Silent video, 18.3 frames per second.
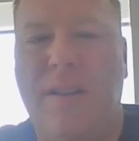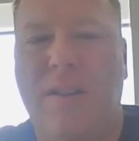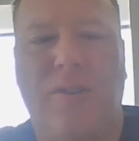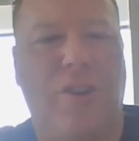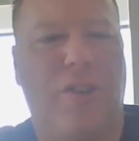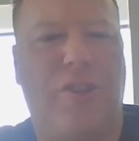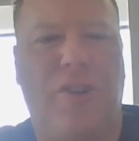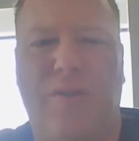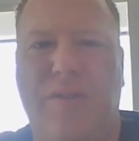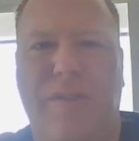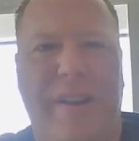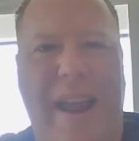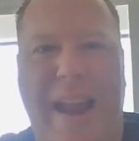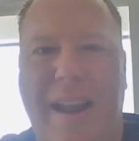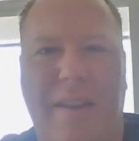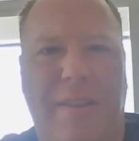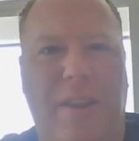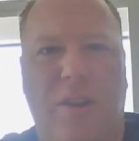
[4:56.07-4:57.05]
There's a certain
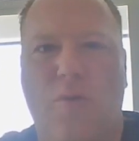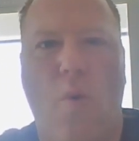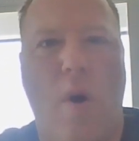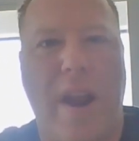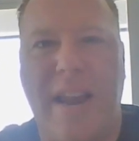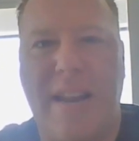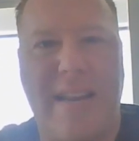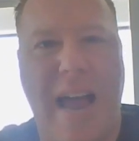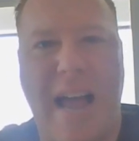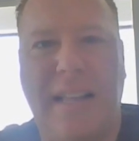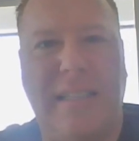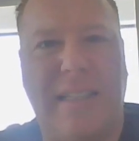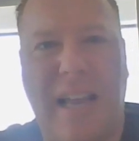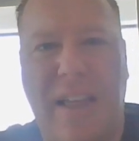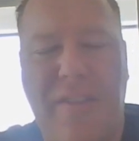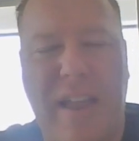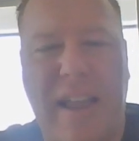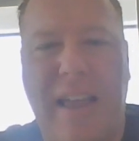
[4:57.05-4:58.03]
date in the
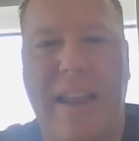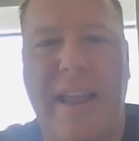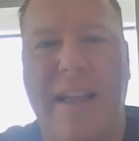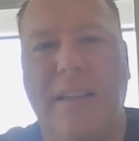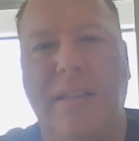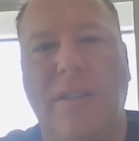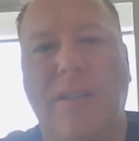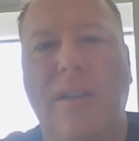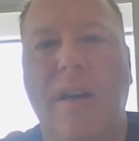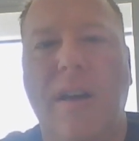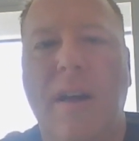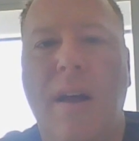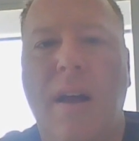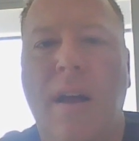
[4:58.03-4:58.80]
2010s, I think it is.